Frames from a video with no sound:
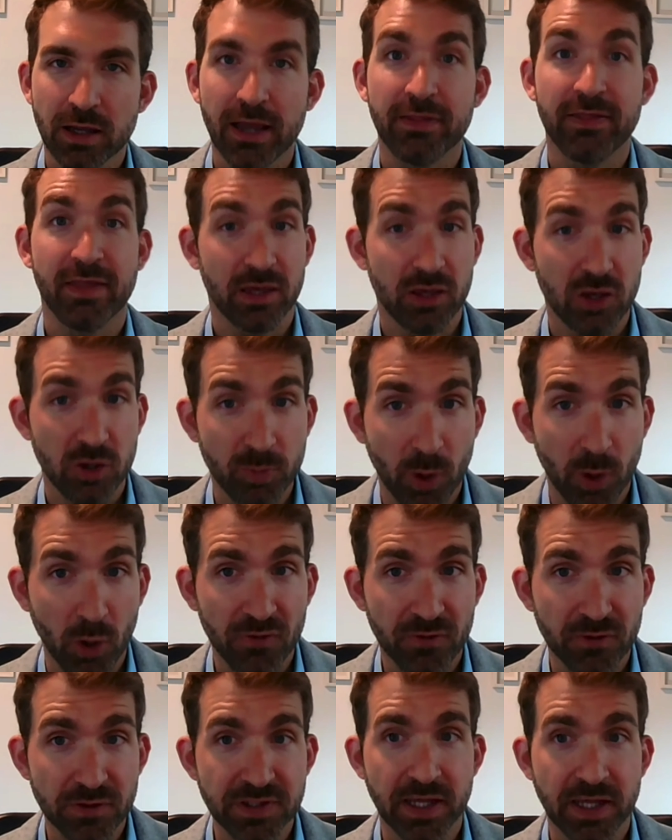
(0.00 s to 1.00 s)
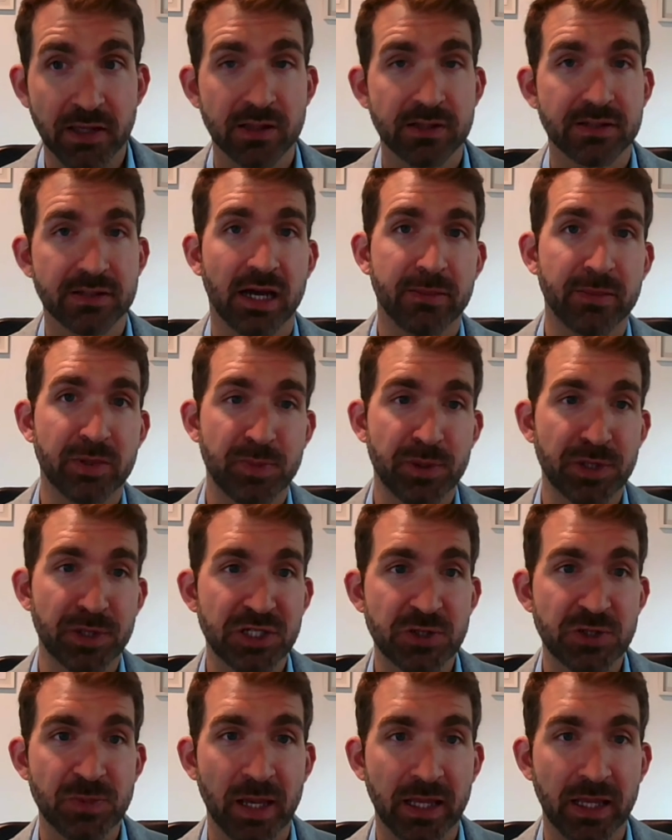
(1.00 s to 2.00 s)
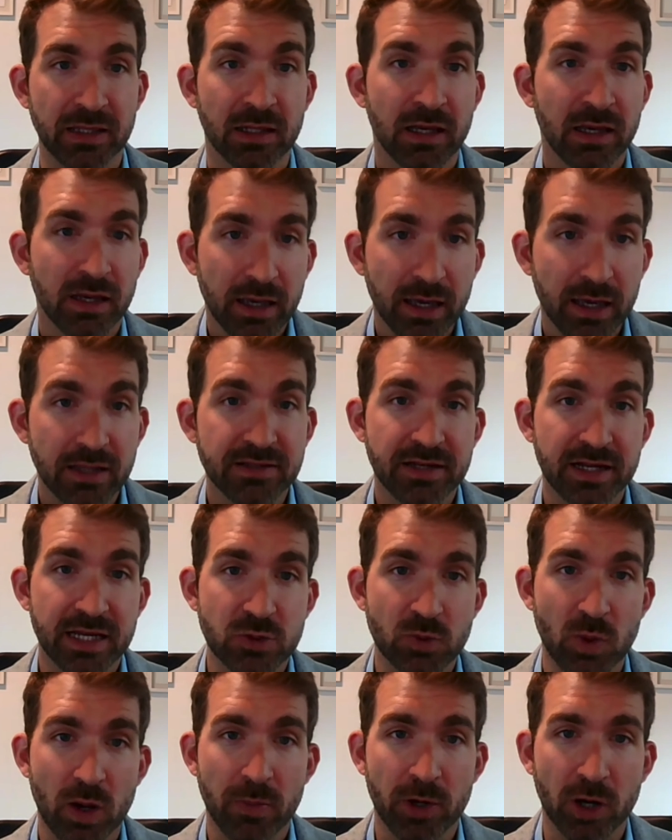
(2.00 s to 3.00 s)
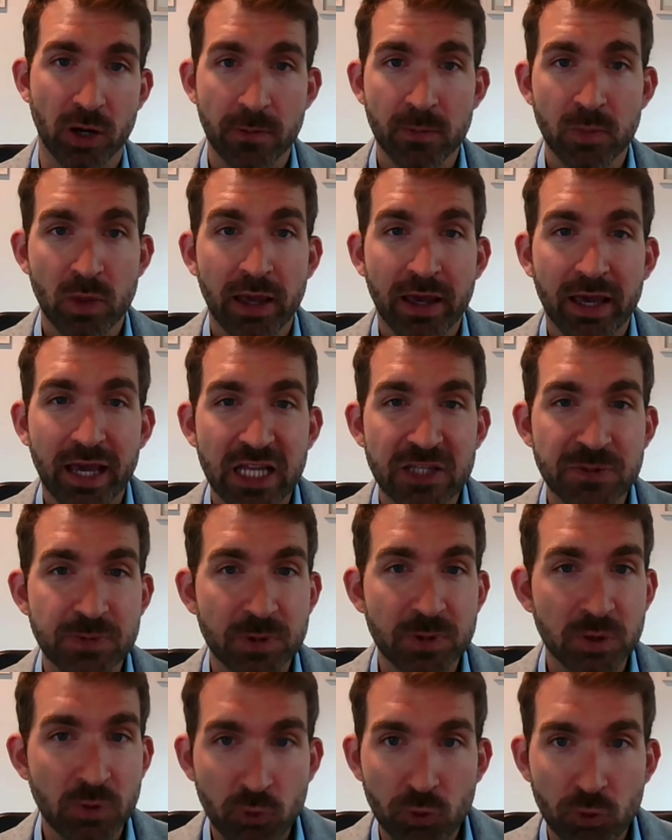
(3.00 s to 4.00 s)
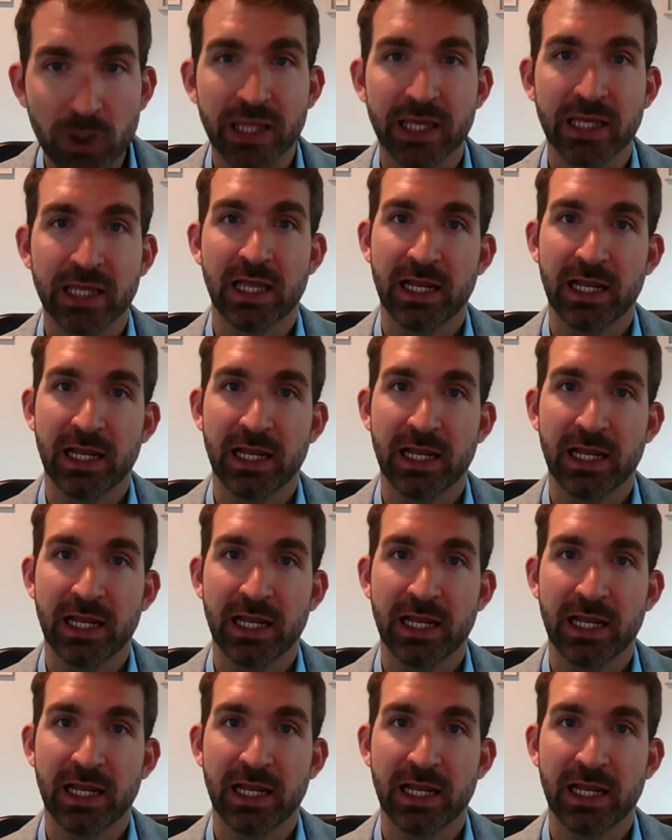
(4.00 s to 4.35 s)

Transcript: and thank you both for taking the time to participate in today's webinar. It's been really